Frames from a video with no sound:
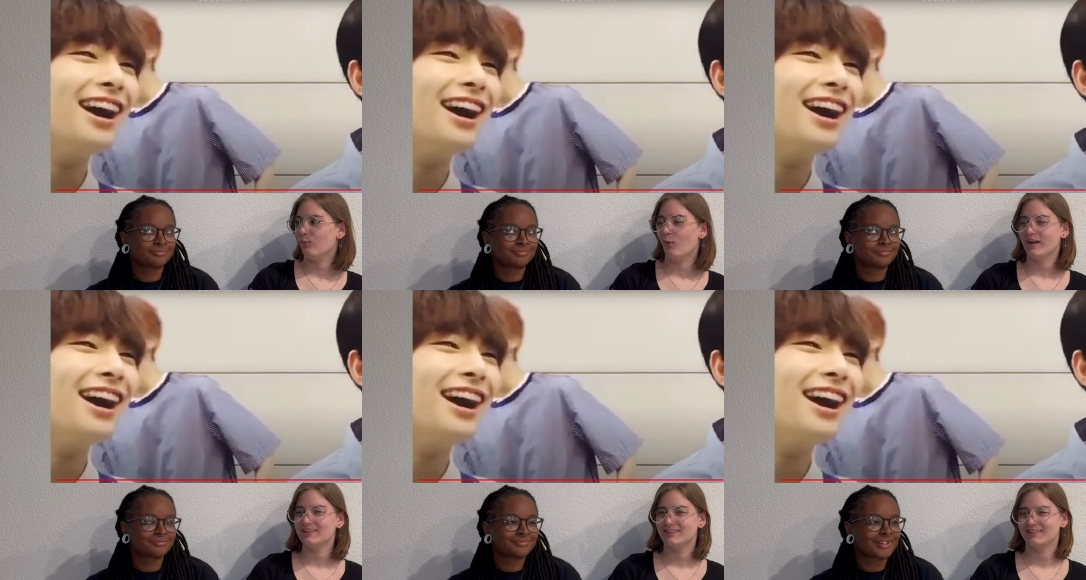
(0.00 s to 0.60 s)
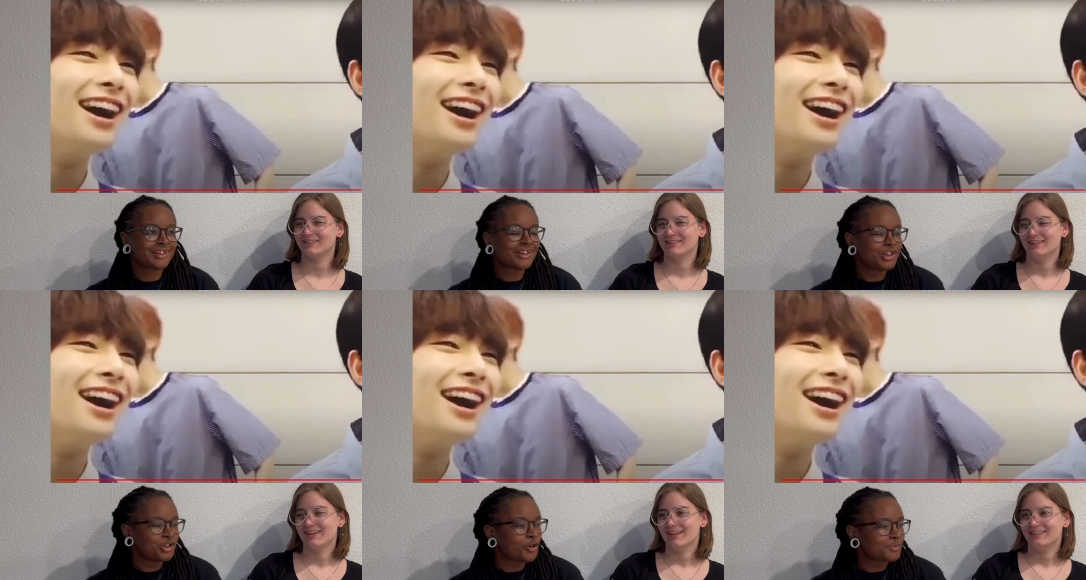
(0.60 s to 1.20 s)
Speaker 1: what
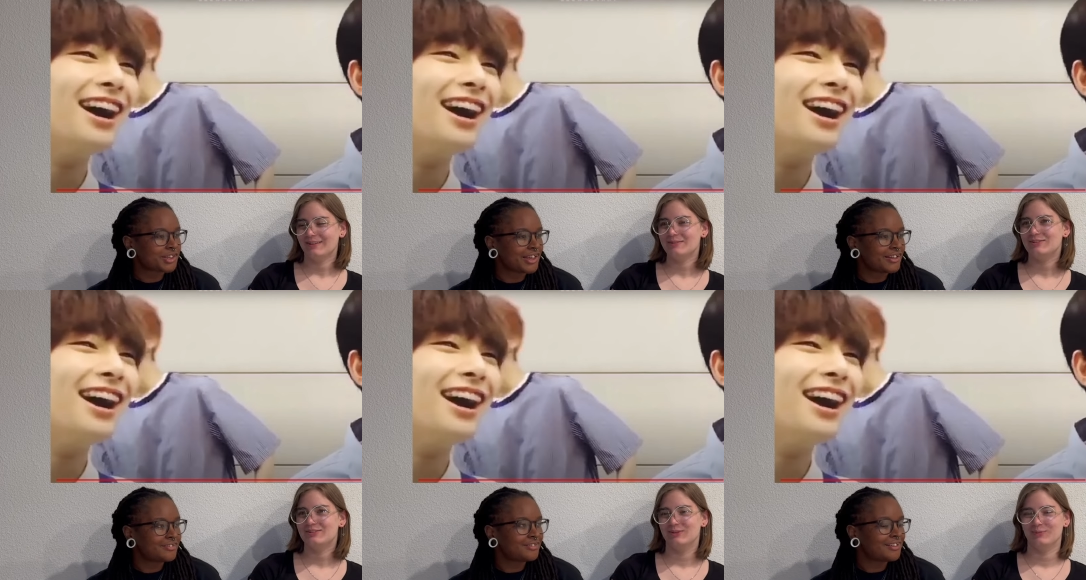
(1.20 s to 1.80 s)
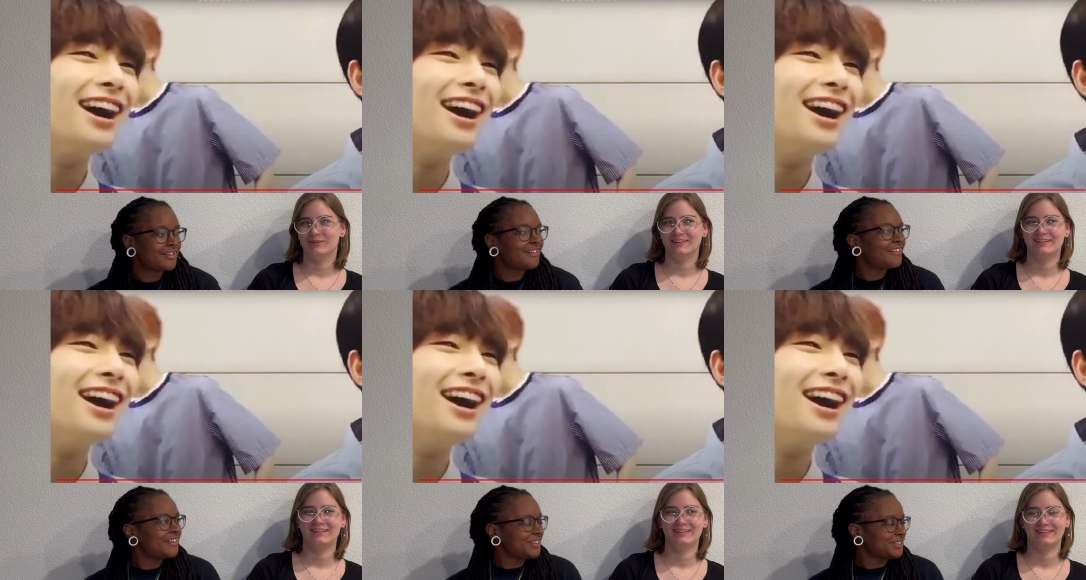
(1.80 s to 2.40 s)
you know what I'm
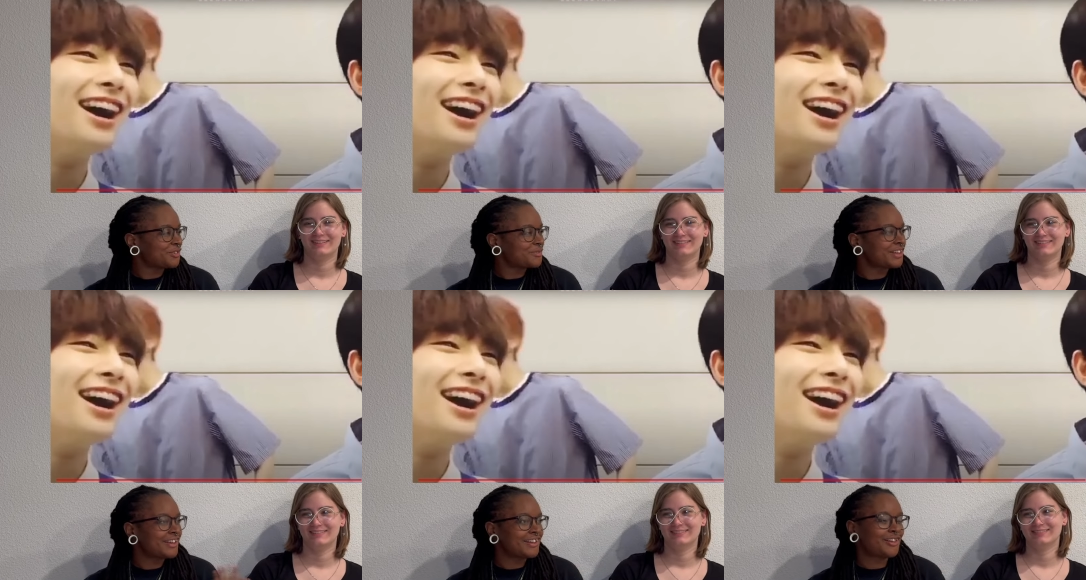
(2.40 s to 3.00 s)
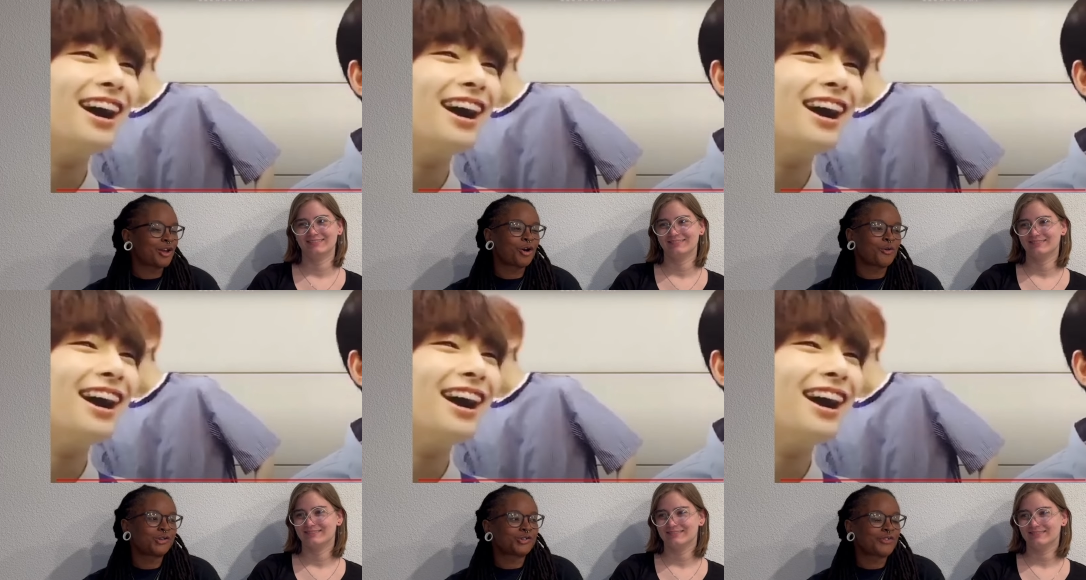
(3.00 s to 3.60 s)
saying? You see what I'm saying? Like,
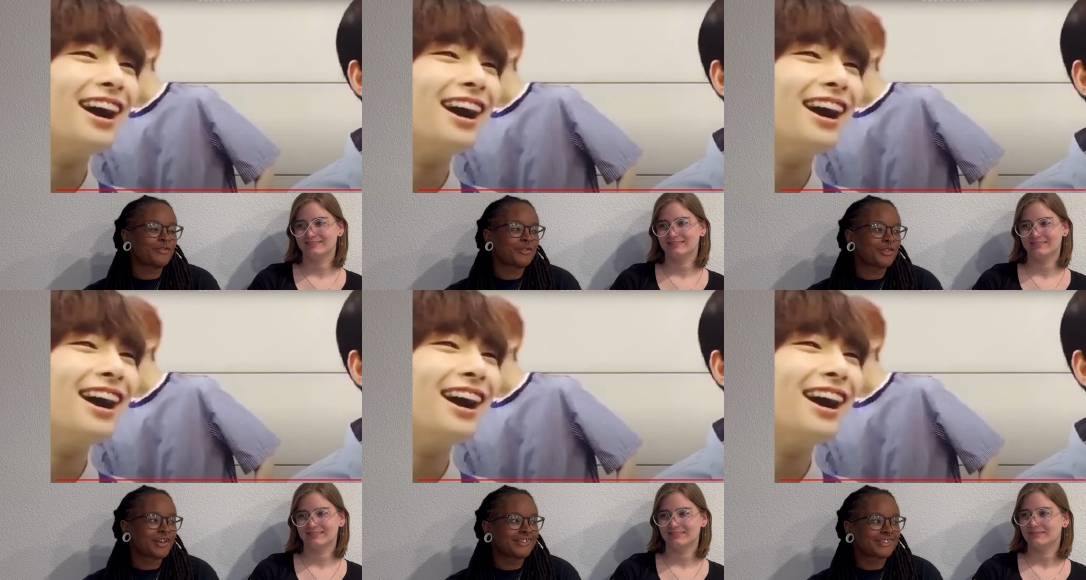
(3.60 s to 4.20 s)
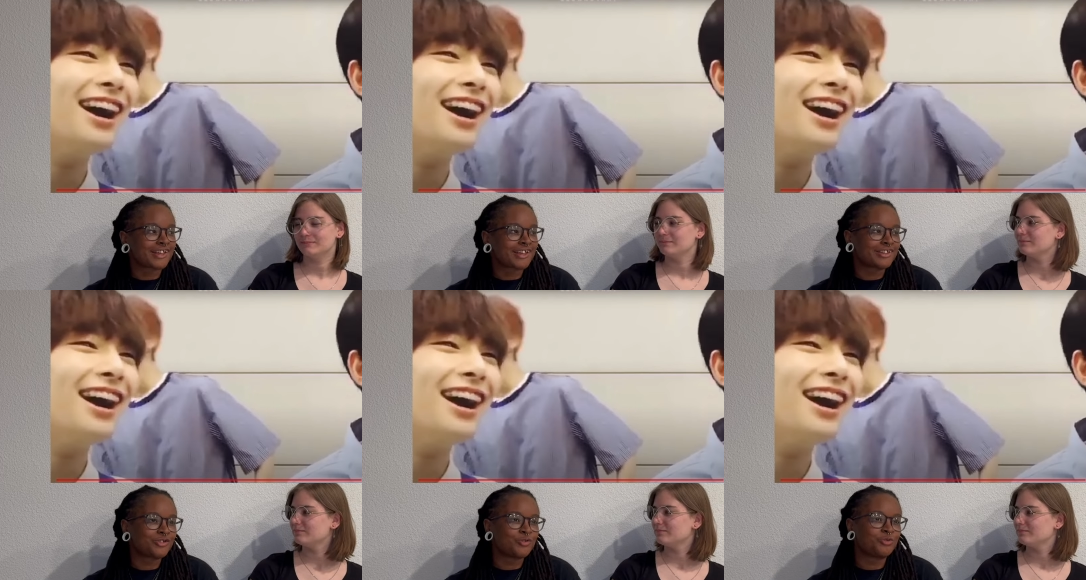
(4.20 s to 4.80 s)
oh, what's your favorite thing? It's
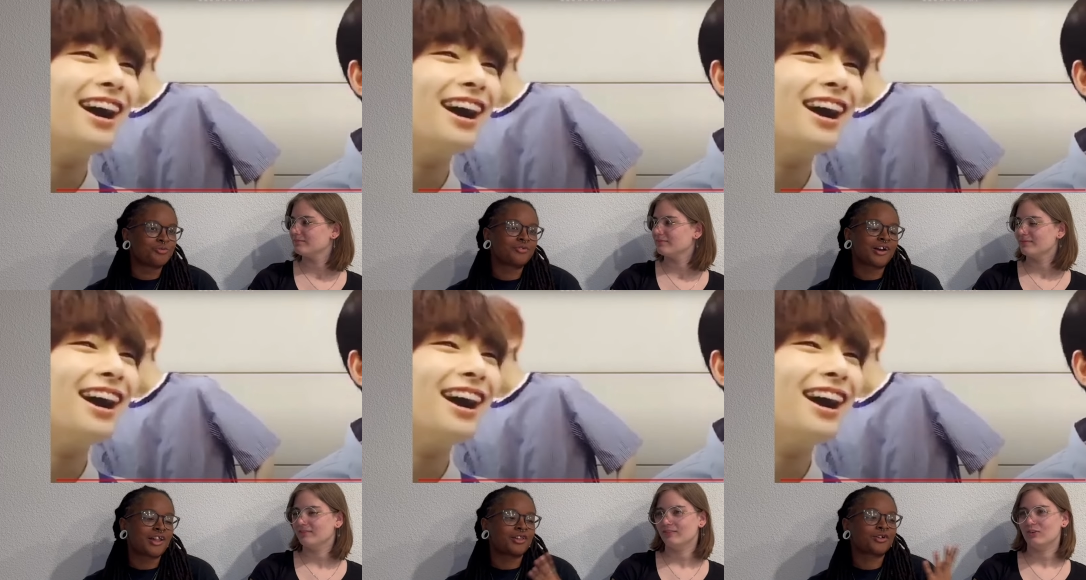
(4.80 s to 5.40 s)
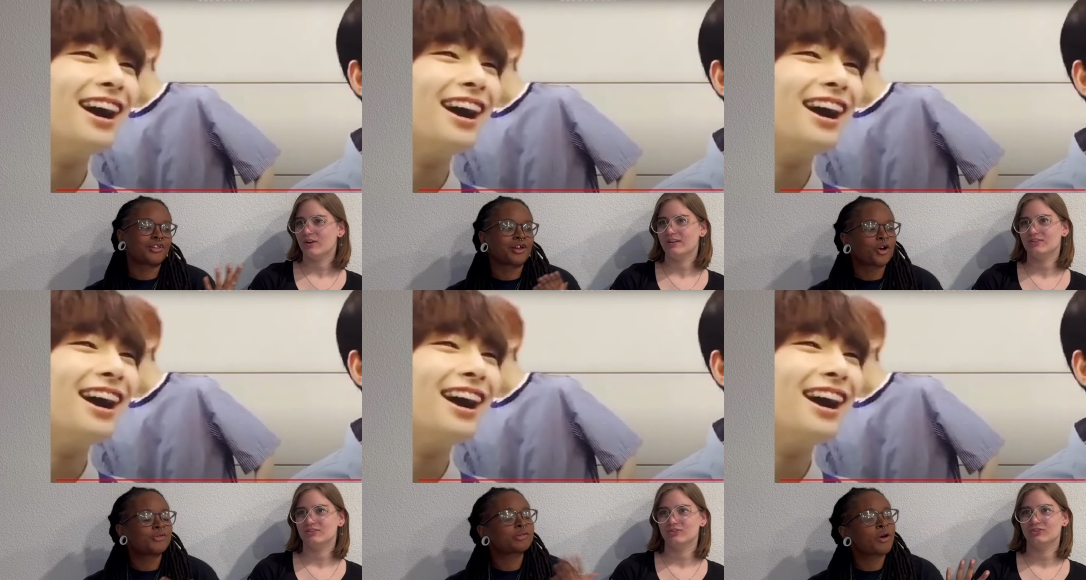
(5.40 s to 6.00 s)
like you kind of look
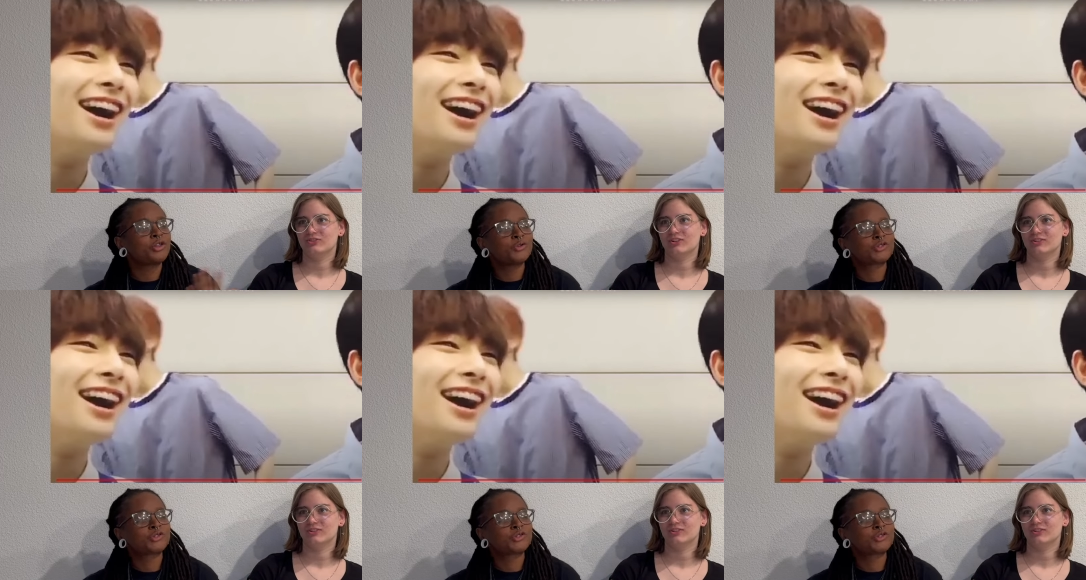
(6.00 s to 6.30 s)
like, oh, it's when you